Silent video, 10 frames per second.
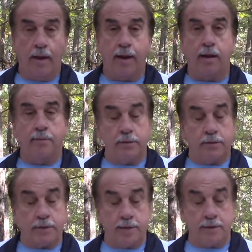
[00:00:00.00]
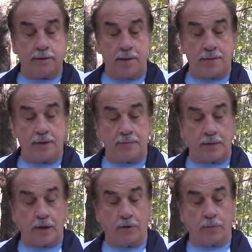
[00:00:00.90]
Now, let me just say this about this
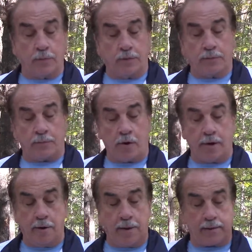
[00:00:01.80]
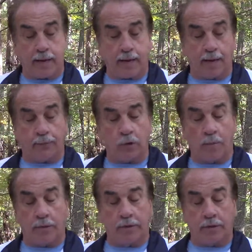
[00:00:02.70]
because this part here about taking up
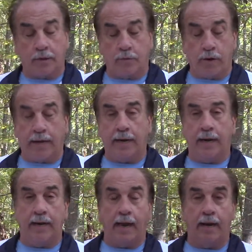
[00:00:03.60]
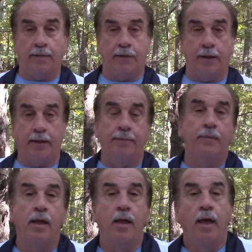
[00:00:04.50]
serpents and drinking any deadly thing,
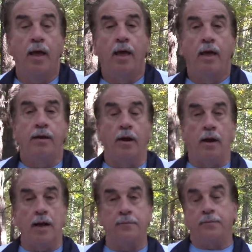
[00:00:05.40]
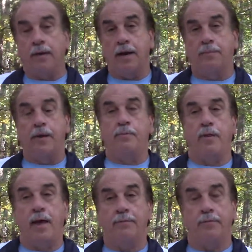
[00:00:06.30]
you know, a lot of, a lot of people
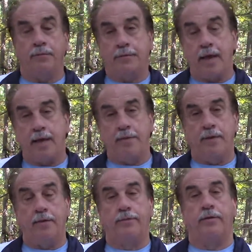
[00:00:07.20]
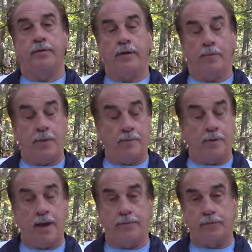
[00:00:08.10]
have taken this and, you know, people
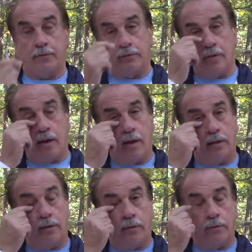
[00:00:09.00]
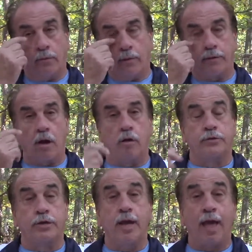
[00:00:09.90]
have uh, what they call
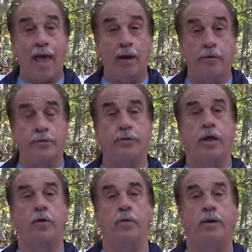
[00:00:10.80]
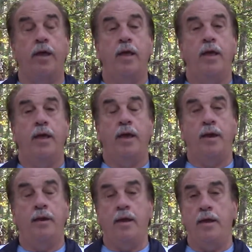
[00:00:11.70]
snake handlers, you know, and,
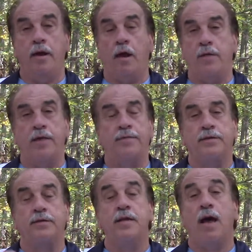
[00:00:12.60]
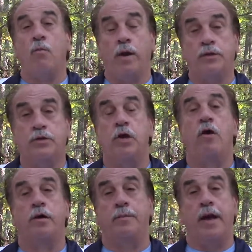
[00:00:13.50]
and, and all that. This is not what it's
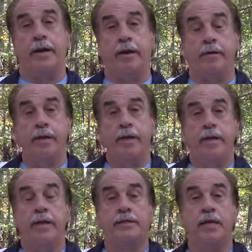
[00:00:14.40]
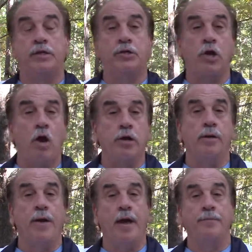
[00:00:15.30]
talking about here. It's, it's talking
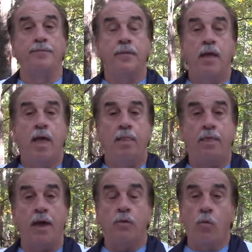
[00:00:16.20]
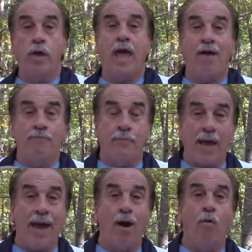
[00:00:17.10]
about that we have
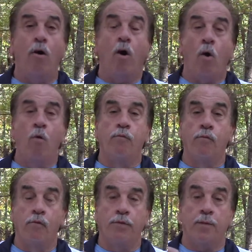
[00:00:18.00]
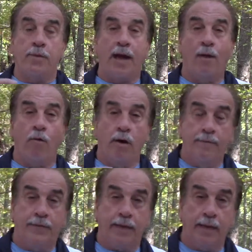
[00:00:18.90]
power over the power
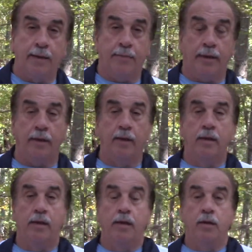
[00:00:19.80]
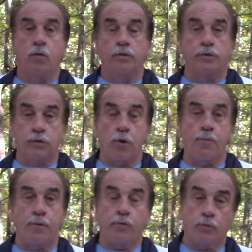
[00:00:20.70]
of the enemy. Of course, the
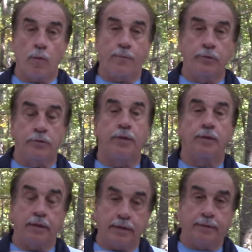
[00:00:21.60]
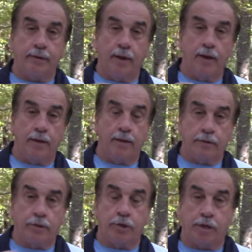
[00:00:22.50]
serpents represent uh,
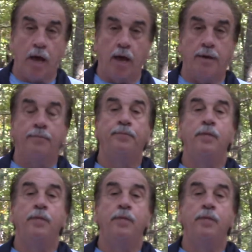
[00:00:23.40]
Shaitan,